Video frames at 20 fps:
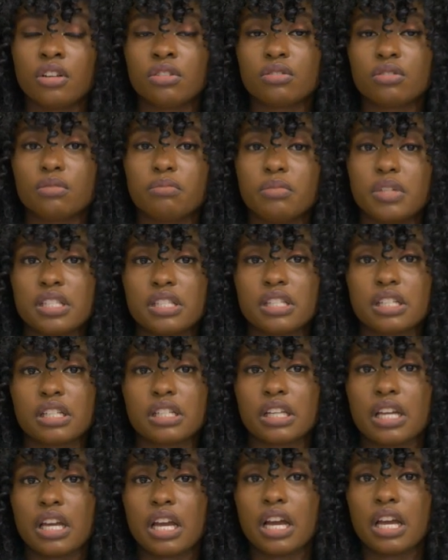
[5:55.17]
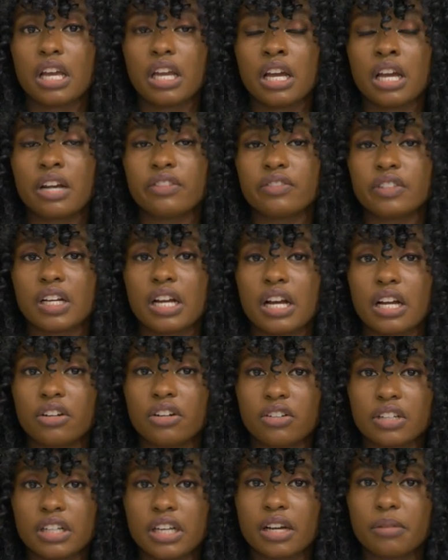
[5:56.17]
So basically, I have a
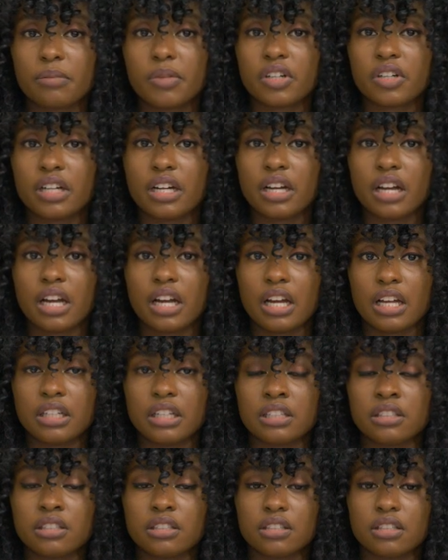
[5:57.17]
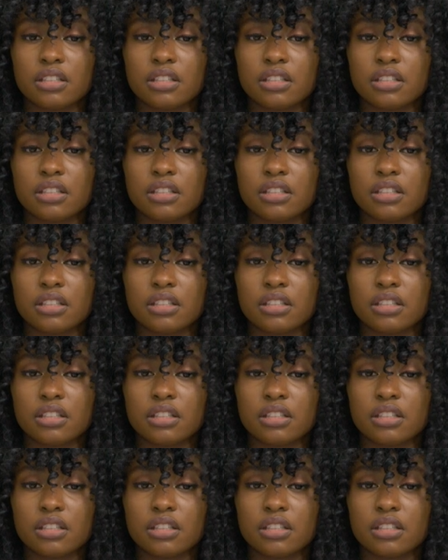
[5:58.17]
Canon camera and